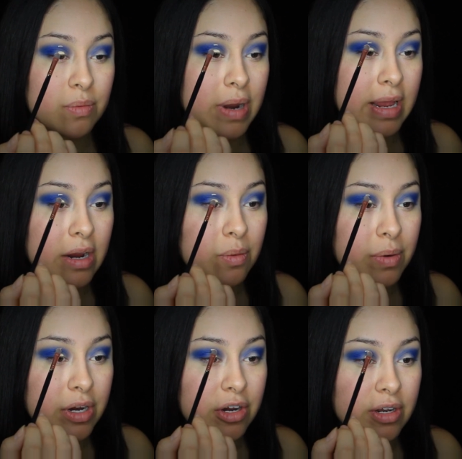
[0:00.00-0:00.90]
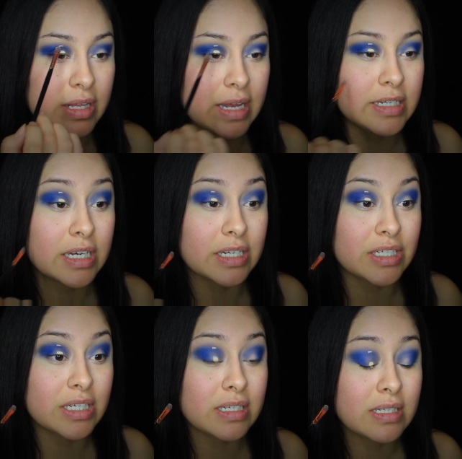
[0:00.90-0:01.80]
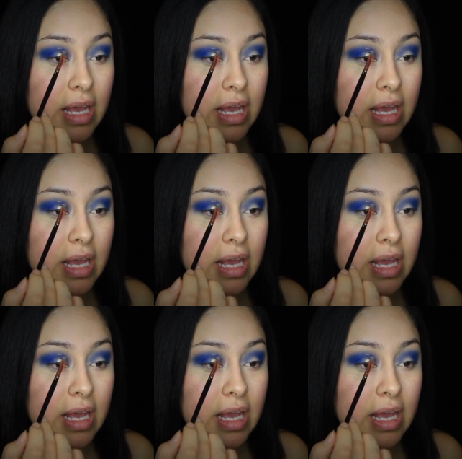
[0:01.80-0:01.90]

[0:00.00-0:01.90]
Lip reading: right here where your lid touches,